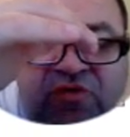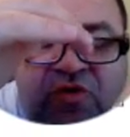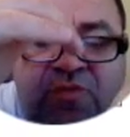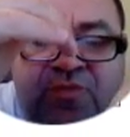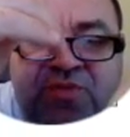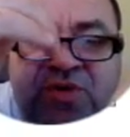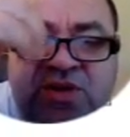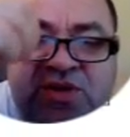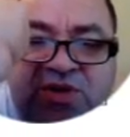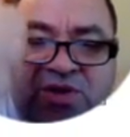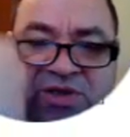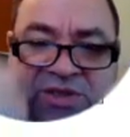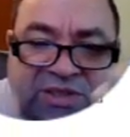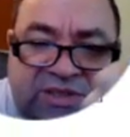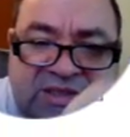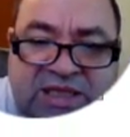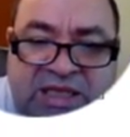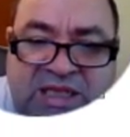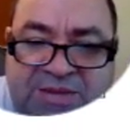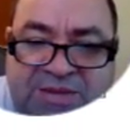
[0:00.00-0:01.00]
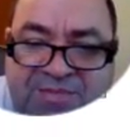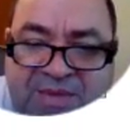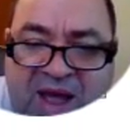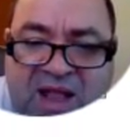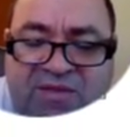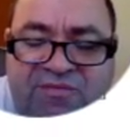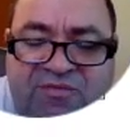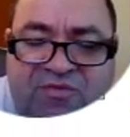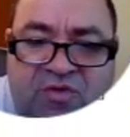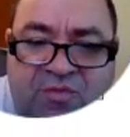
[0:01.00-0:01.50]
for printers, the
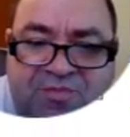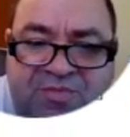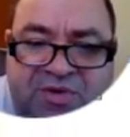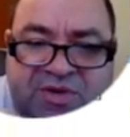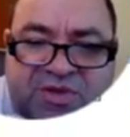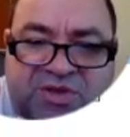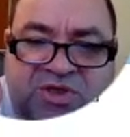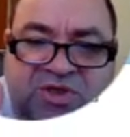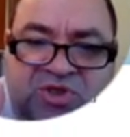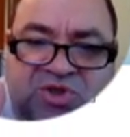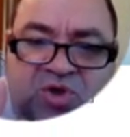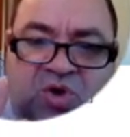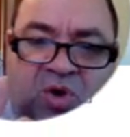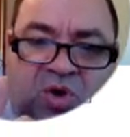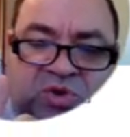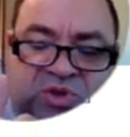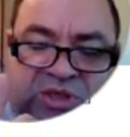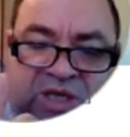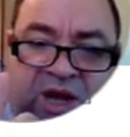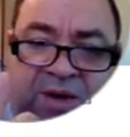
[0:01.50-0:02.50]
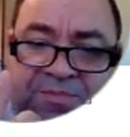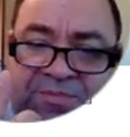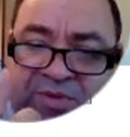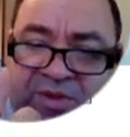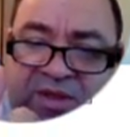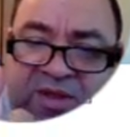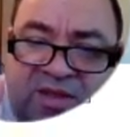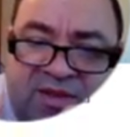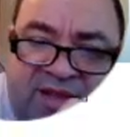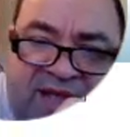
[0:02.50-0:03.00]
demand for printers goes up.
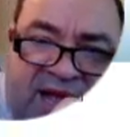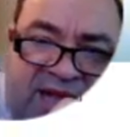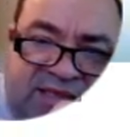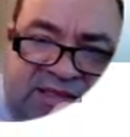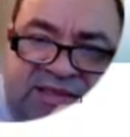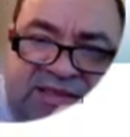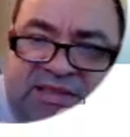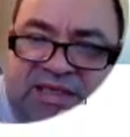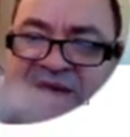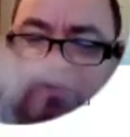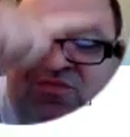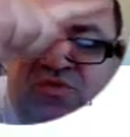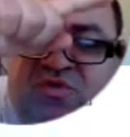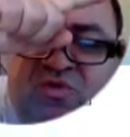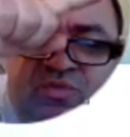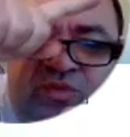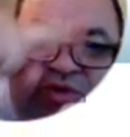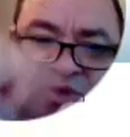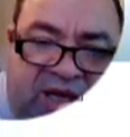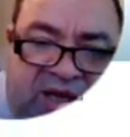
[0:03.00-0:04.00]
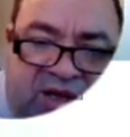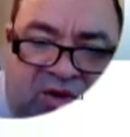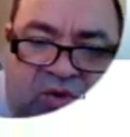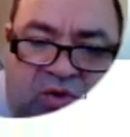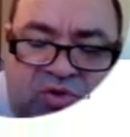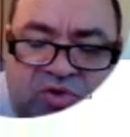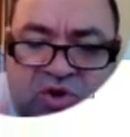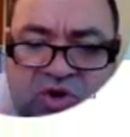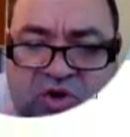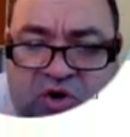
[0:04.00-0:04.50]
That's a movement
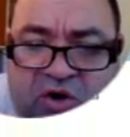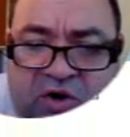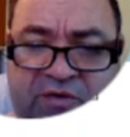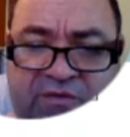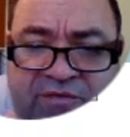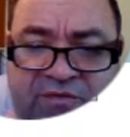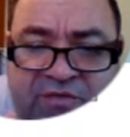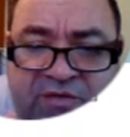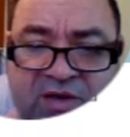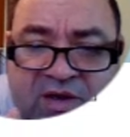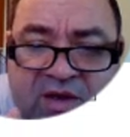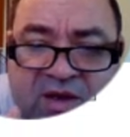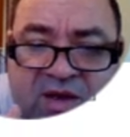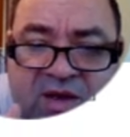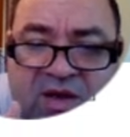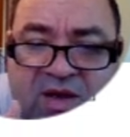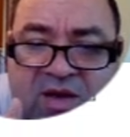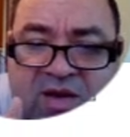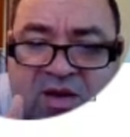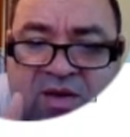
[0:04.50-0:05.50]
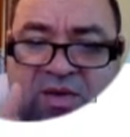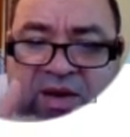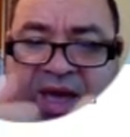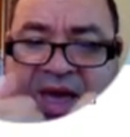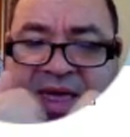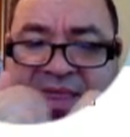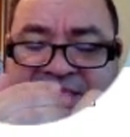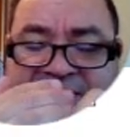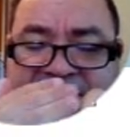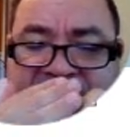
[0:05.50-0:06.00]
along the curve.
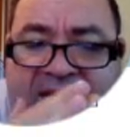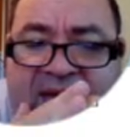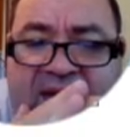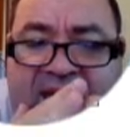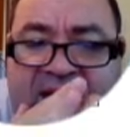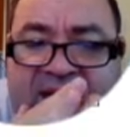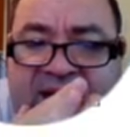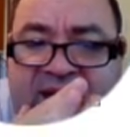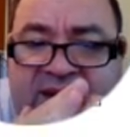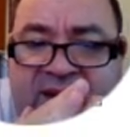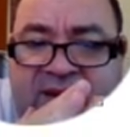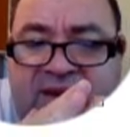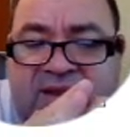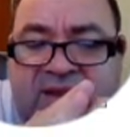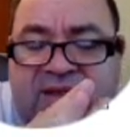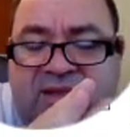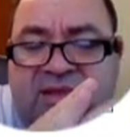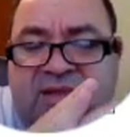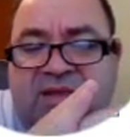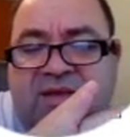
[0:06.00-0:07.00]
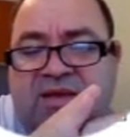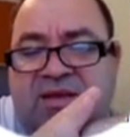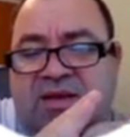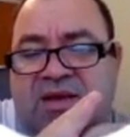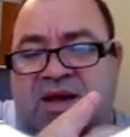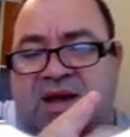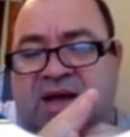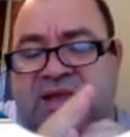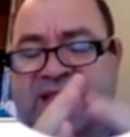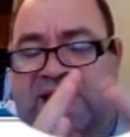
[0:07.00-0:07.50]
And then
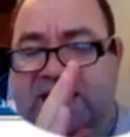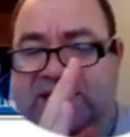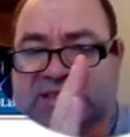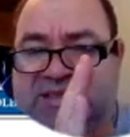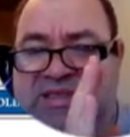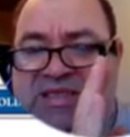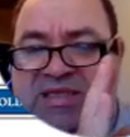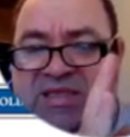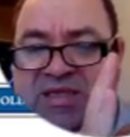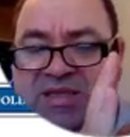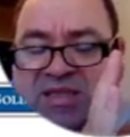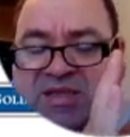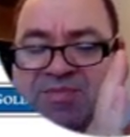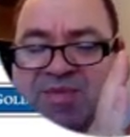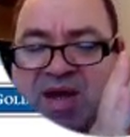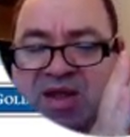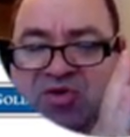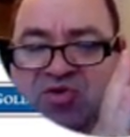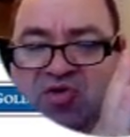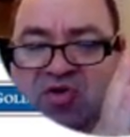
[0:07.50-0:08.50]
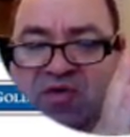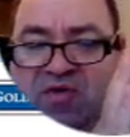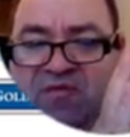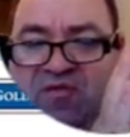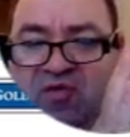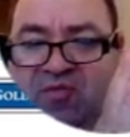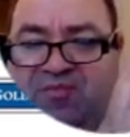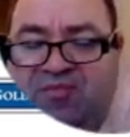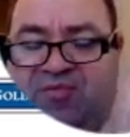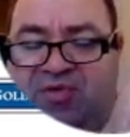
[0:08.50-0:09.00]
that's the demand curve
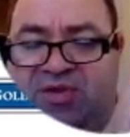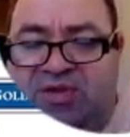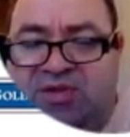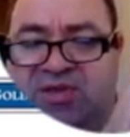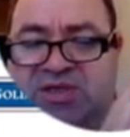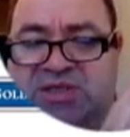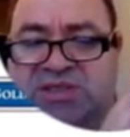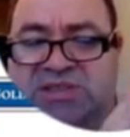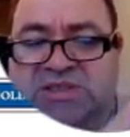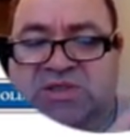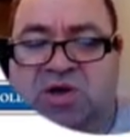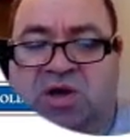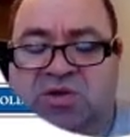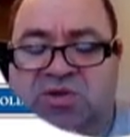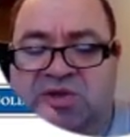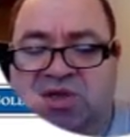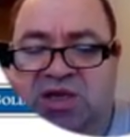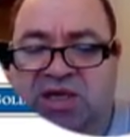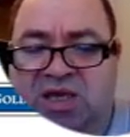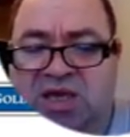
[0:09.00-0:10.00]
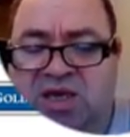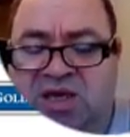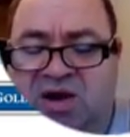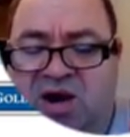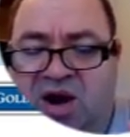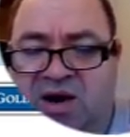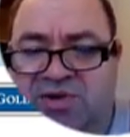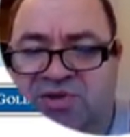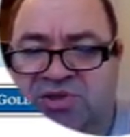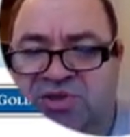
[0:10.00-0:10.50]
for printers. On the ink
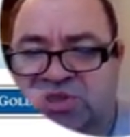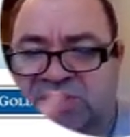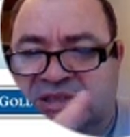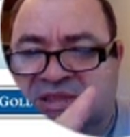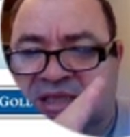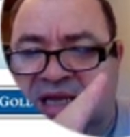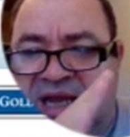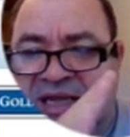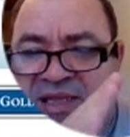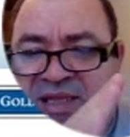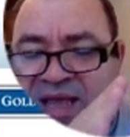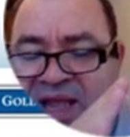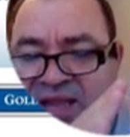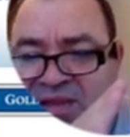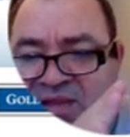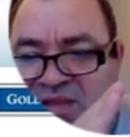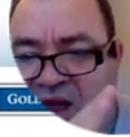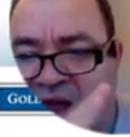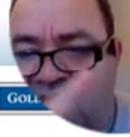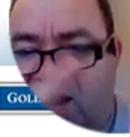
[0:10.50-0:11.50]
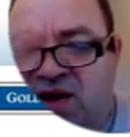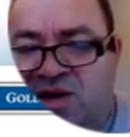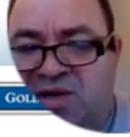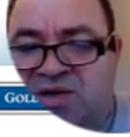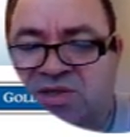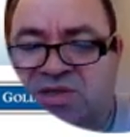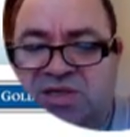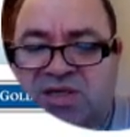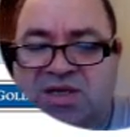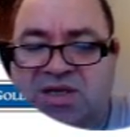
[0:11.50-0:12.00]
cartridges side, the
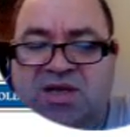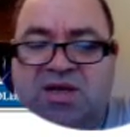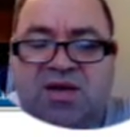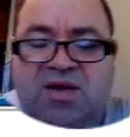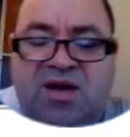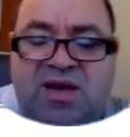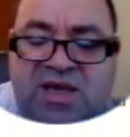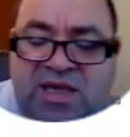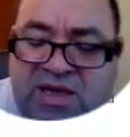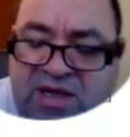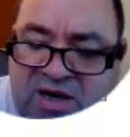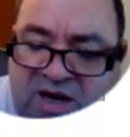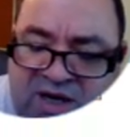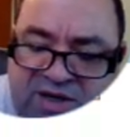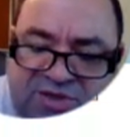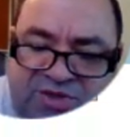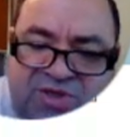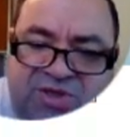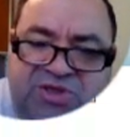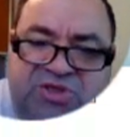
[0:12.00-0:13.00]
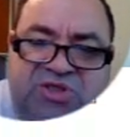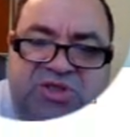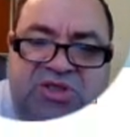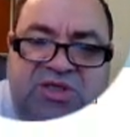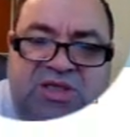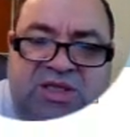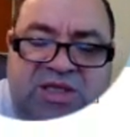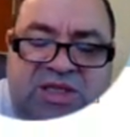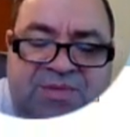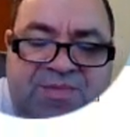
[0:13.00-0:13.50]
entire ink cartridge
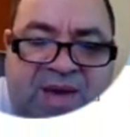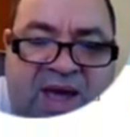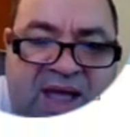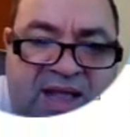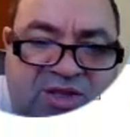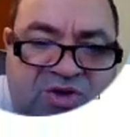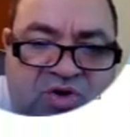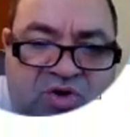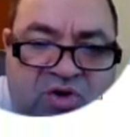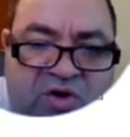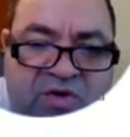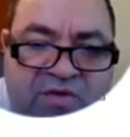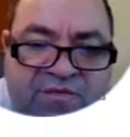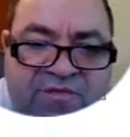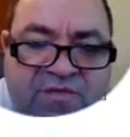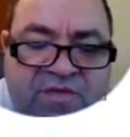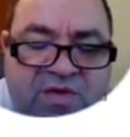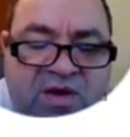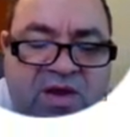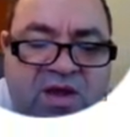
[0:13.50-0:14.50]
demand curve